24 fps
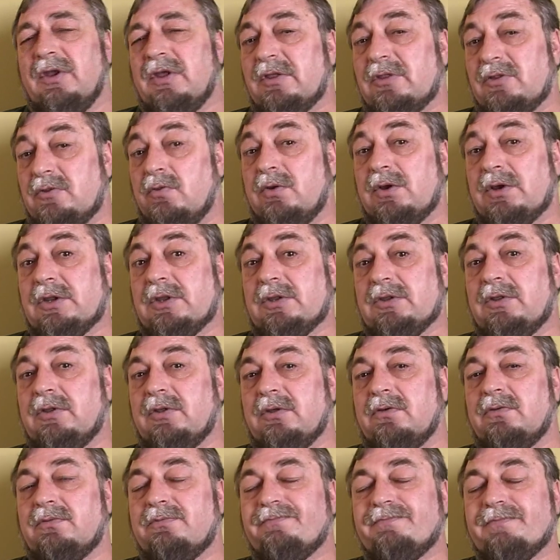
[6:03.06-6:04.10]
at
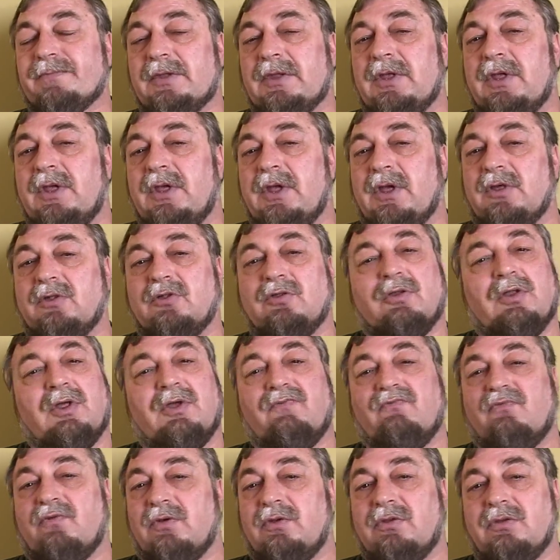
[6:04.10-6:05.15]
22 has
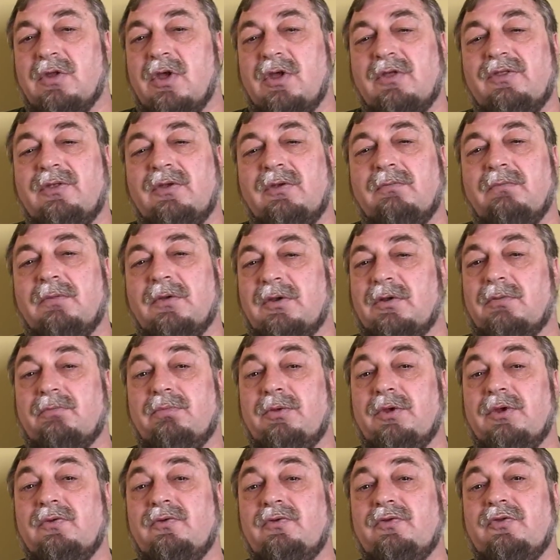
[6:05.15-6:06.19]
lived with nothing but
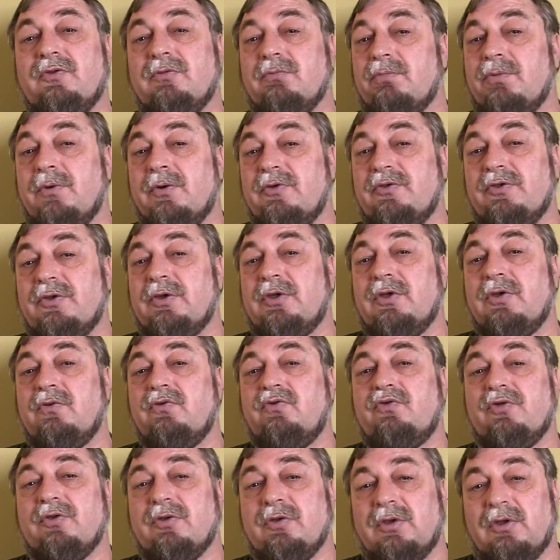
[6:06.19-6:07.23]
abuse and
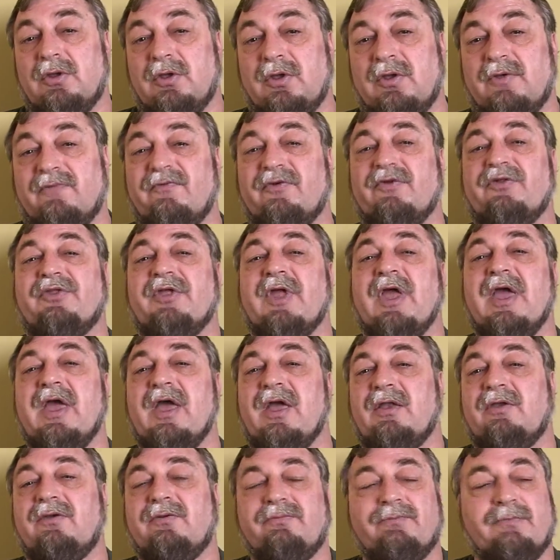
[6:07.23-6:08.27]
persecution of his
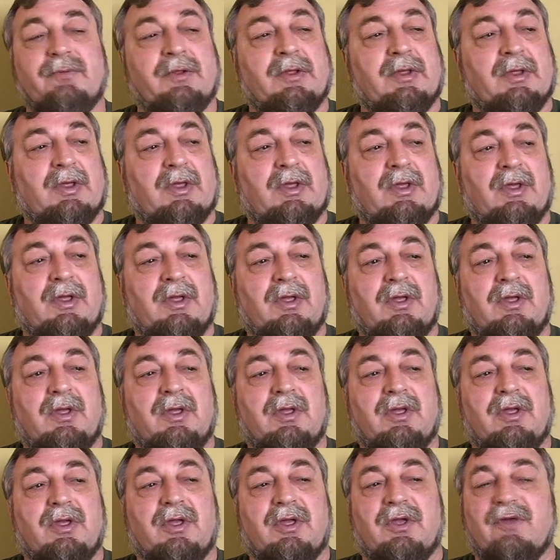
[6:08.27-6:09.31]
dad
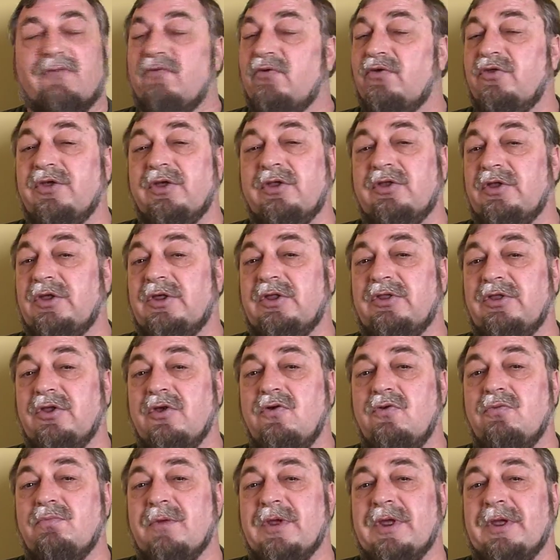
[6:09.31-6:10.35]
ever since he's
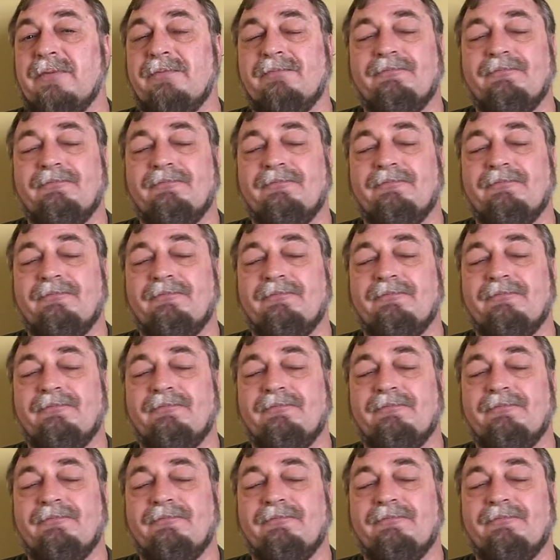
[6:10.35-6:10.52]
known me.